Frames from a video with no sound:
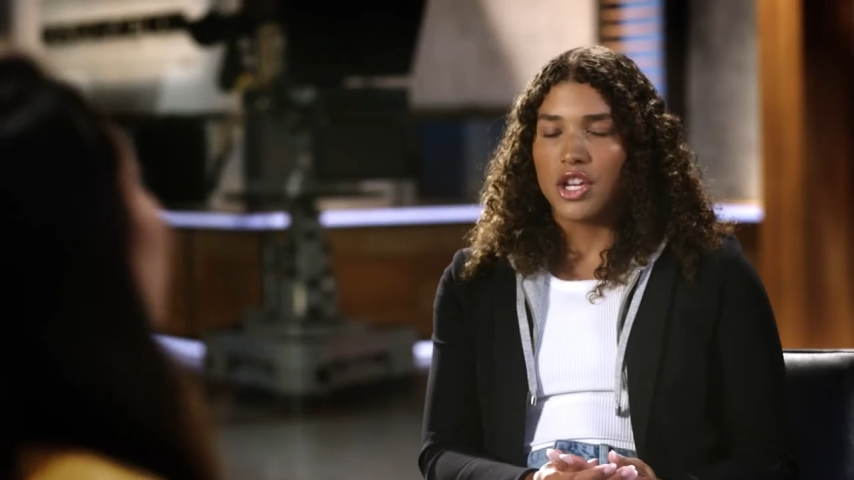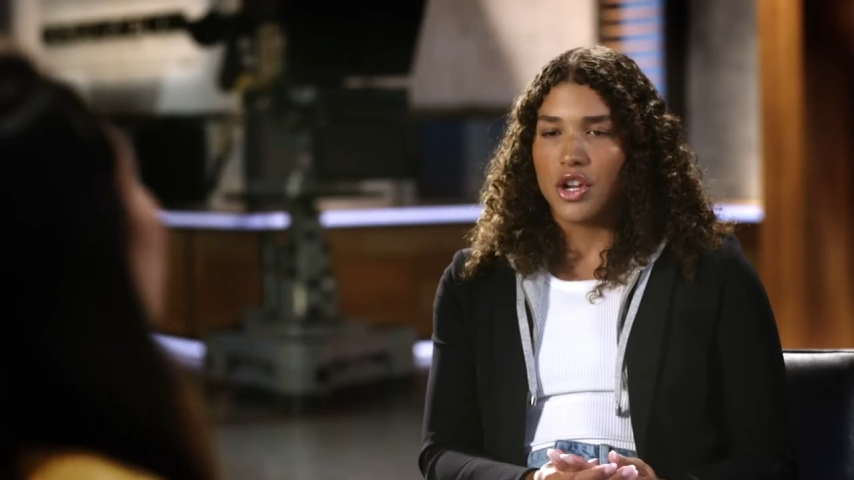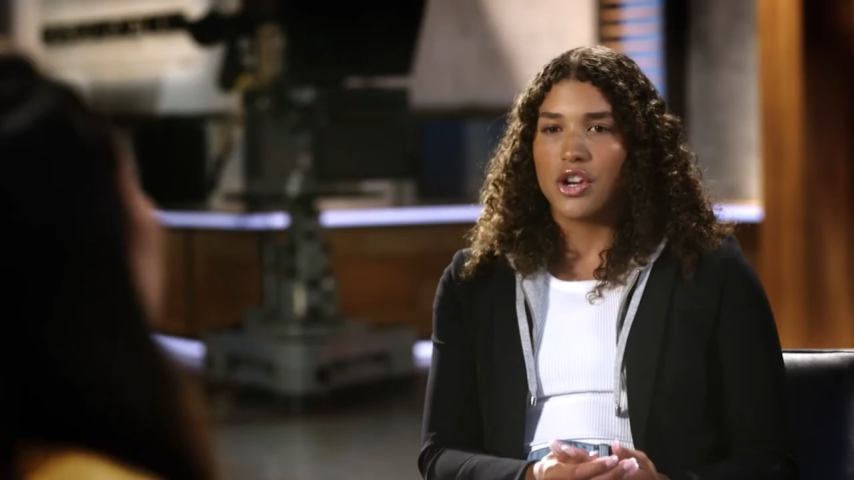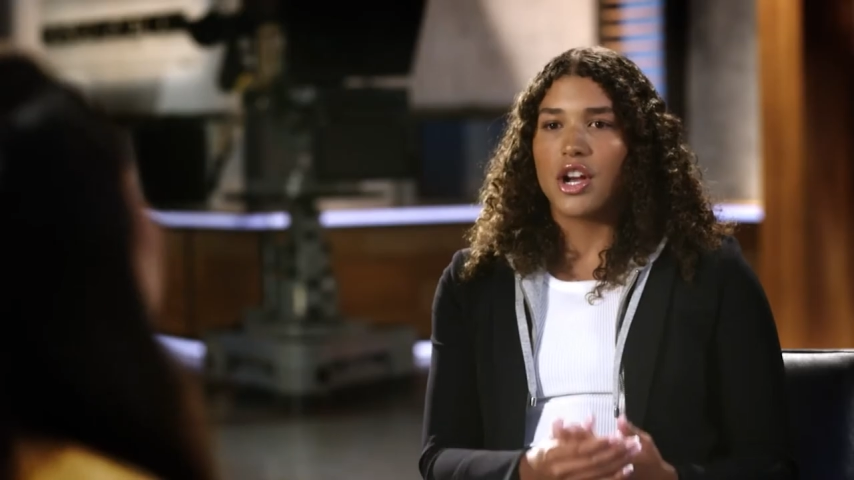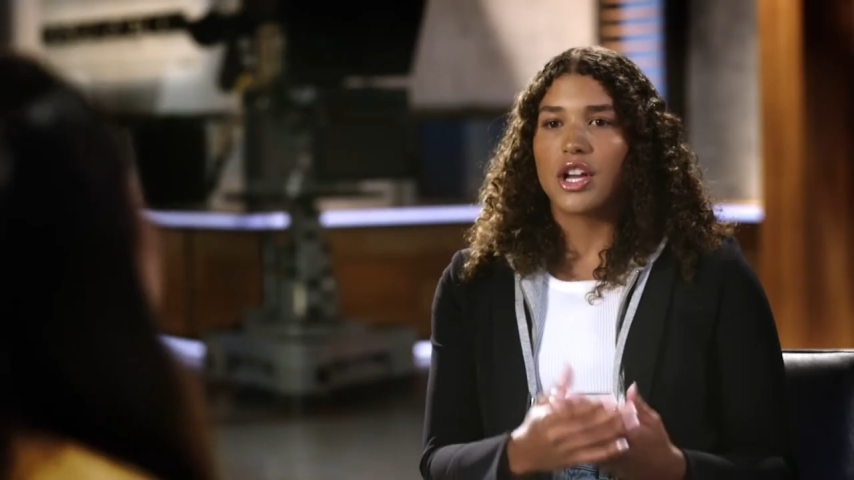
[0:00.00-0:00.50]

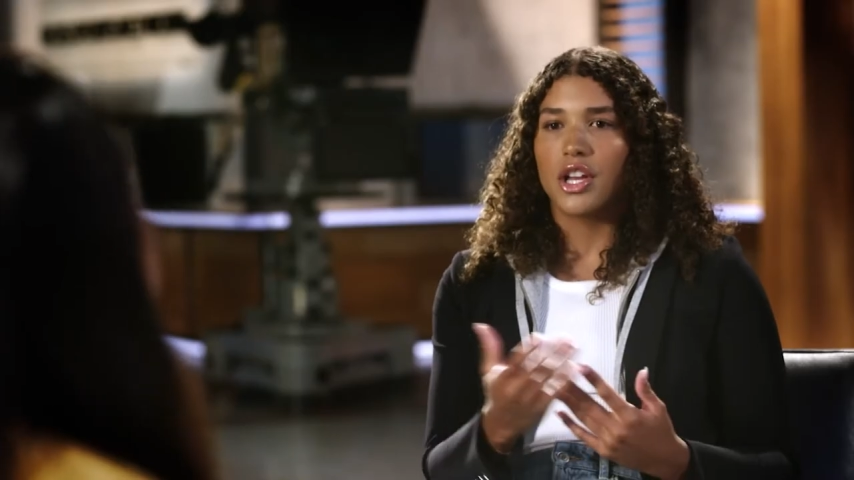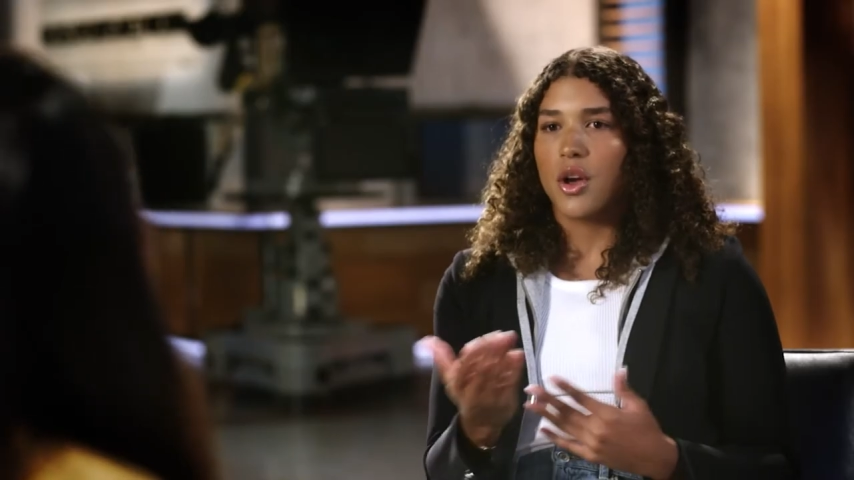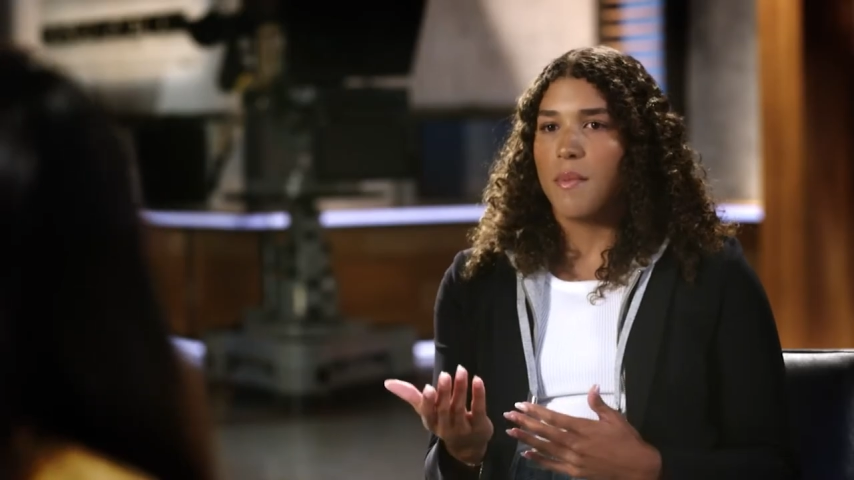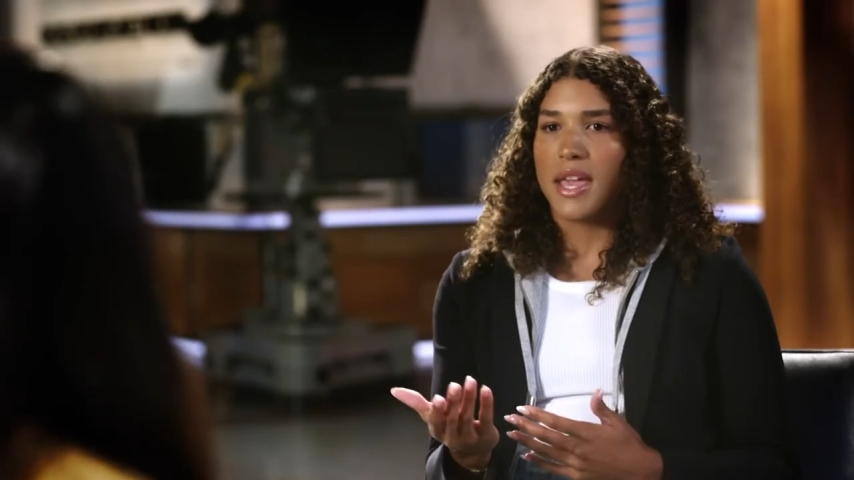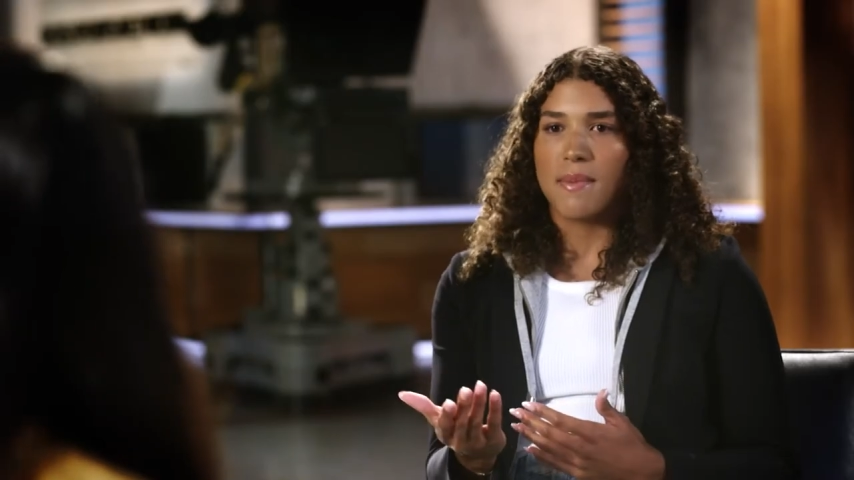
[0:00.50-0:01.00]
you're not gonna
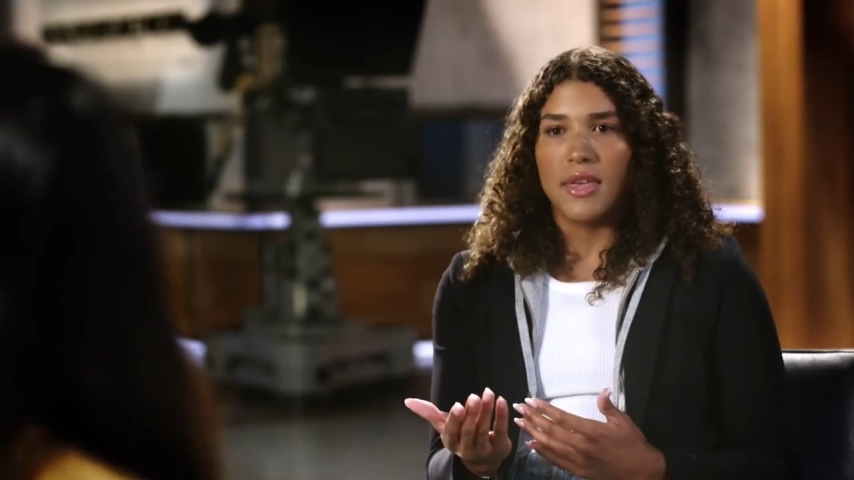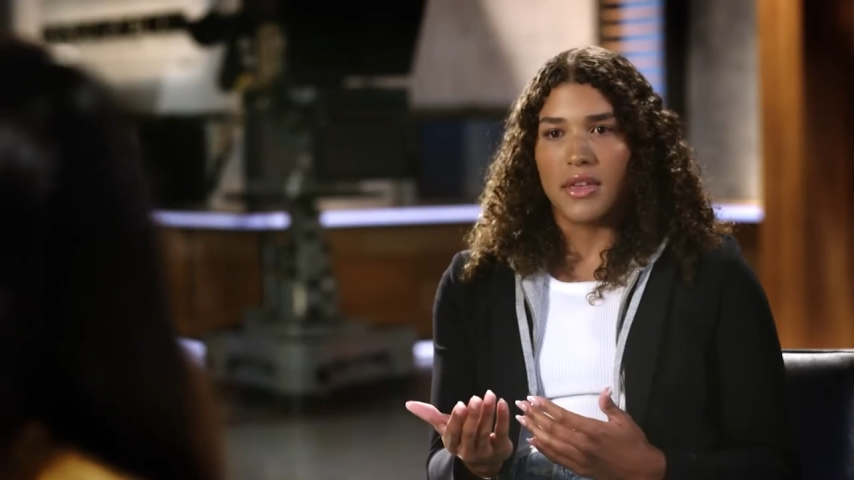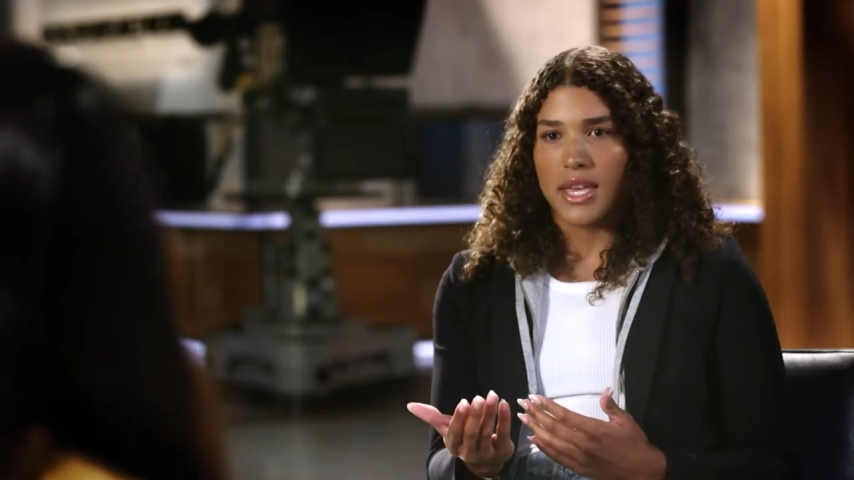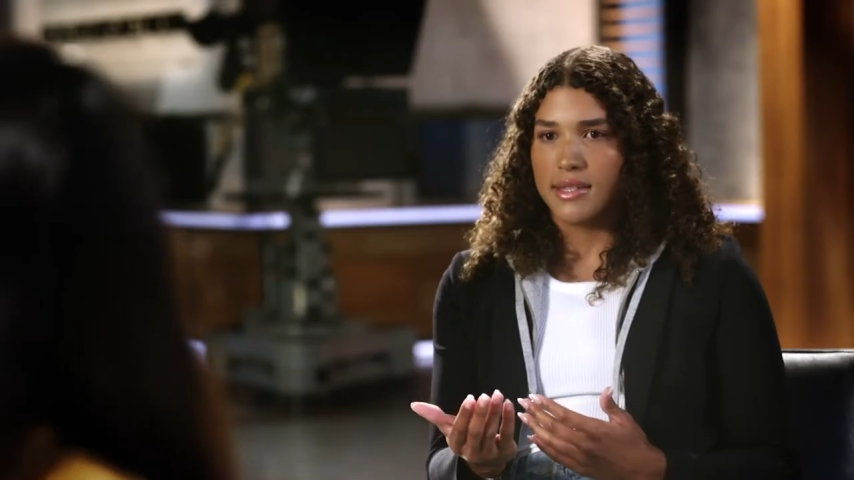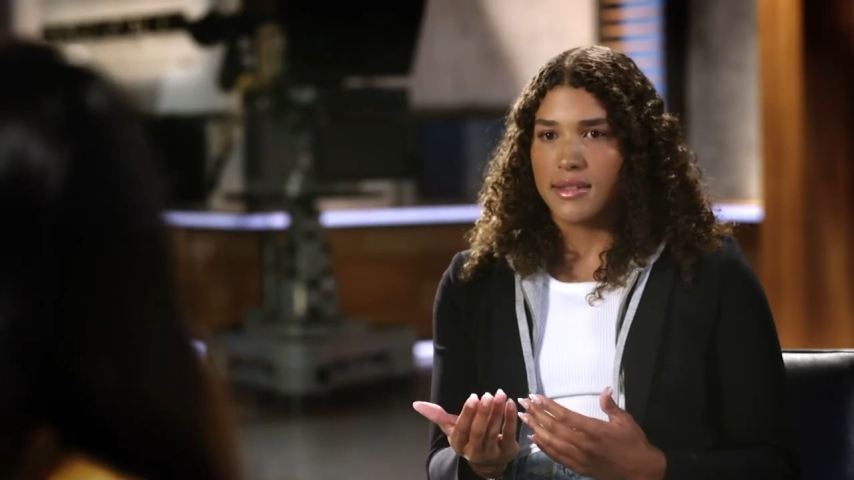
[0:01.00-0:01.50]
go make
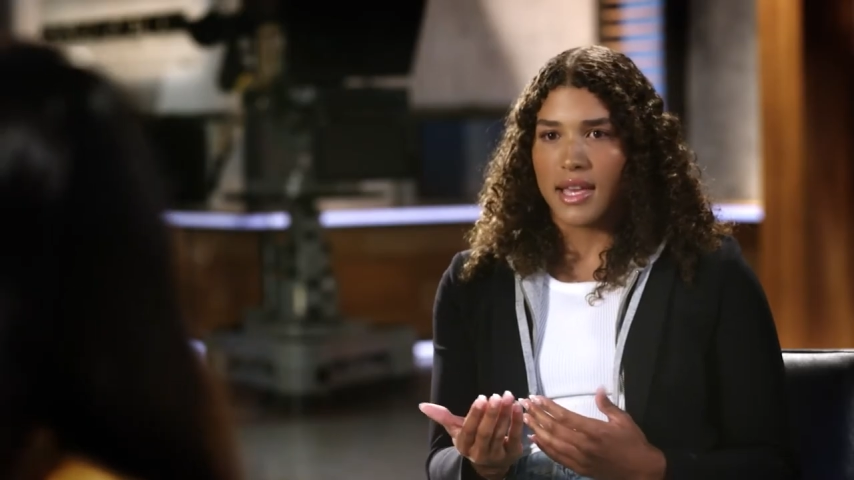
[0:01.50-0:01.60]
millions